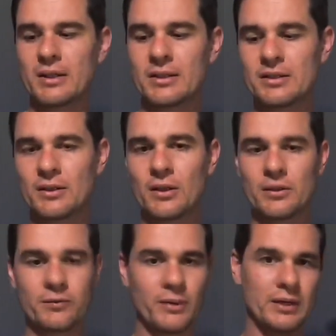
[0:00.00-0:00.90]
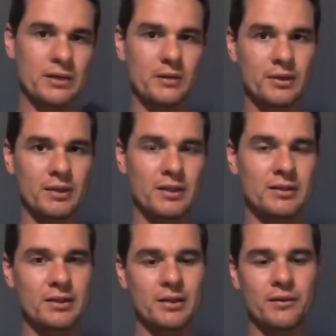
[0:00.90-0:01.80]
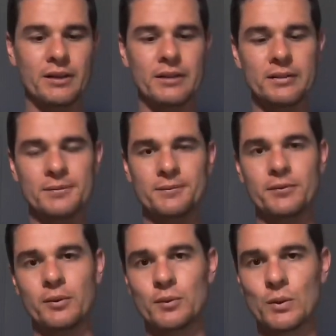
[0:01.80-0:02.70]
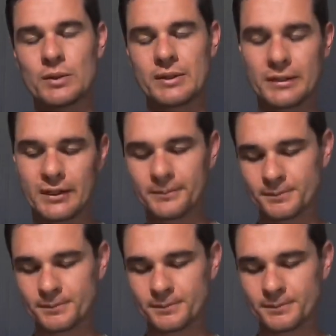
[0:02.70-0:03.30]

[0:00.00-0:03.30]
It goes for 899 Rand from Torch SA.